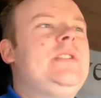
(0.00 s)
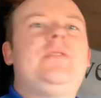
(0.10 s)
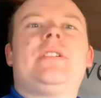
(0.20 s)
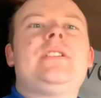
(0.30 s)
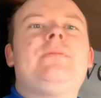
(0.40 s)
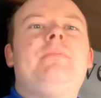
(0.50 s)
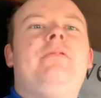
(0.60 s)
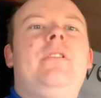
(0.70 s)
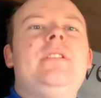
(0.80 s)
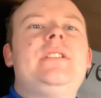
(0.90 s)
Truckers with
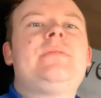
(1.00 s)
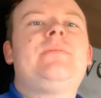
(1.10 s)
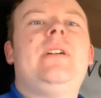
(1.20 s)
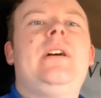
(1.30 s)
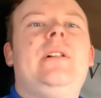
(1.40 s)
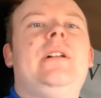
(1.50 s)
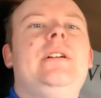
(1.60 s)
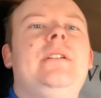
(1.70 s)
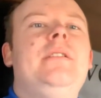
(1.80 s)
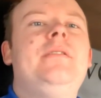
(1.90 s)
Pride as well
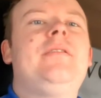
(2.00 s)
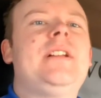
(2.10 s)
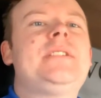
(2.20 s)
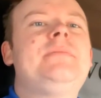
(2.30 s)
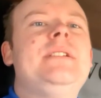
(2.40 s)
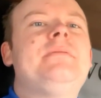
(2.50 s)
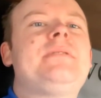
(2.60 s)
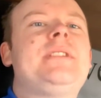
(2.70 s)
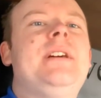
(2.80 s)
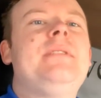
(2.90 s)
over the last week or
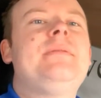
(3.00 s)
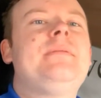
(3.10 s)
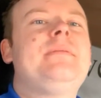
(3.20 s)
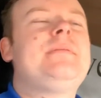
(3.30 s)
so.